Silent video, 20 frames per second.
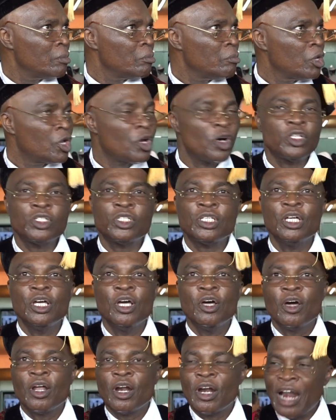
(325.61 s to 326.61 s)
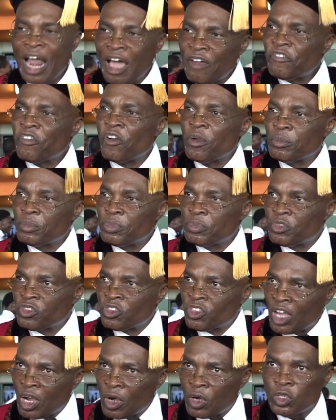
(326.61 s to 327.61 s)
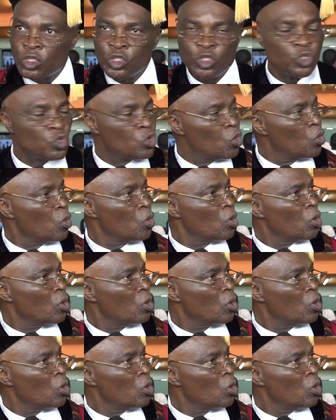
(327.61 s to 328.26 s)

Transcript: because right from secondary school,